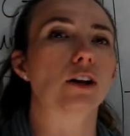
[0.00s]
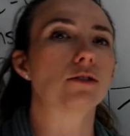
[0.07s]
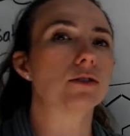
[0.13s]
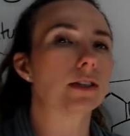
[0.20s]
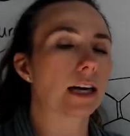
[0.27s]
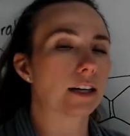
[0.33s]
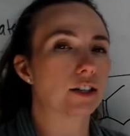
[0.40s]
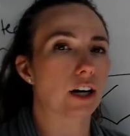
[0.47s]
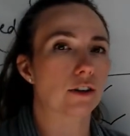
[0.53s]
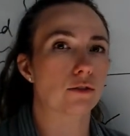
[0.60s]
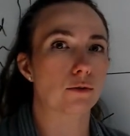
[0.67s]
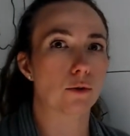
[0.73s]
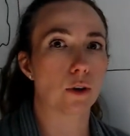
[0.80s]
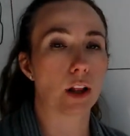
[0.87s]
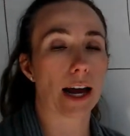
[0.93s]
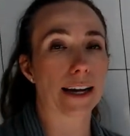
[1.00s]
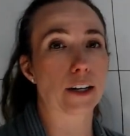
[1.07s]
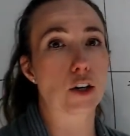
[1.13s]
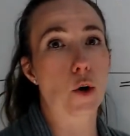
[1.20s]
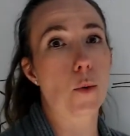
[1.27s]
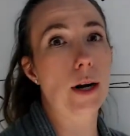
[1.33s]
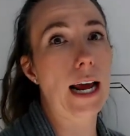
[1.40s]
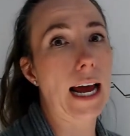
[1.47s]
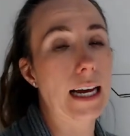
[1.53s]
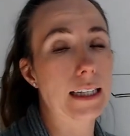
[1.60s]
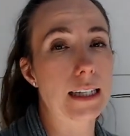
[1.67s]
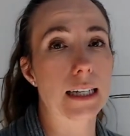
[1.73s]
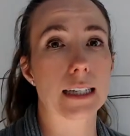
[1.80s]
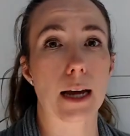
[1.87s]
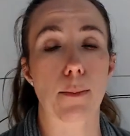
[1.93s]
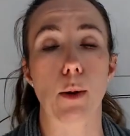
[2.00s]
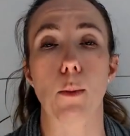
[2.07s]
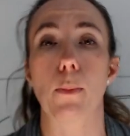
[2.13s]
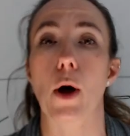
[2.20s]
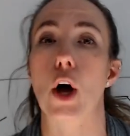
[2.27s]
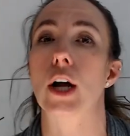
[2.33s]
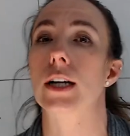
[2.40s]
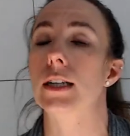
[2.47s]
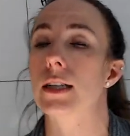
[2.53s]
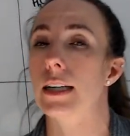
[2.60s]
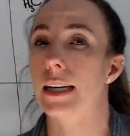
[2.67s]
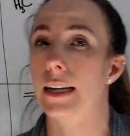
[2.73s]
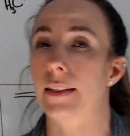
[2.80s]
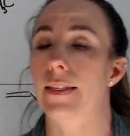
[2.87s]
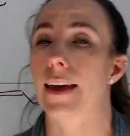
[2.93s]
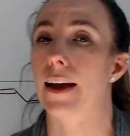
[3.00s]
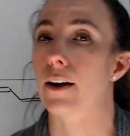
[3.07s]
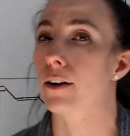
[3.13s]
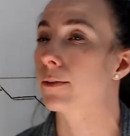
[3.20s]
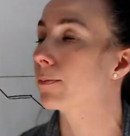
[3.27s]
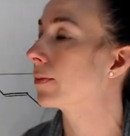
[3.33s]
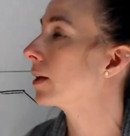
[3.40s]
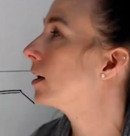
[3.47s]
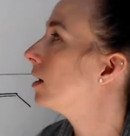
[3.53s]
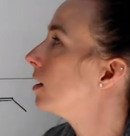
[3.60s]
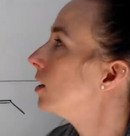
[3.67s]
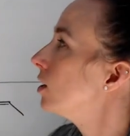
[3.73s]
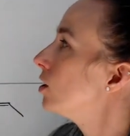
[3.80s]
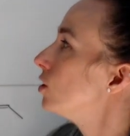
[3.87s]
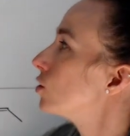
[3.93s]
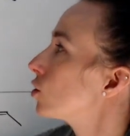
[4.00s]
that general rule, I know it has a double bond in there. So